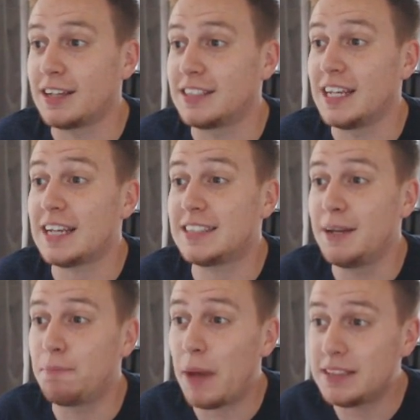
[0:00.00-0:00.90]
You can see
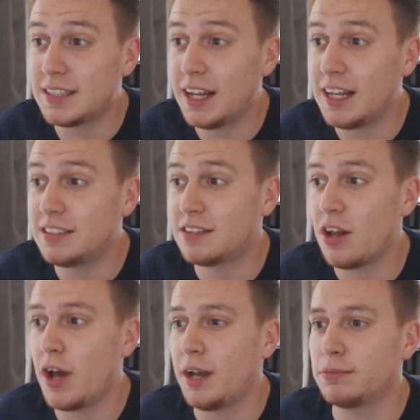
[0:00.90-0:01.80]
Yacine Benzia leads
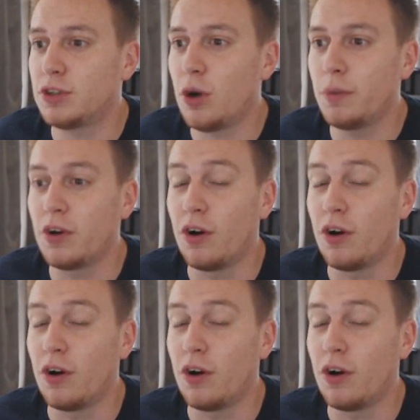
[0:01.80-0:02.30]
the line up top.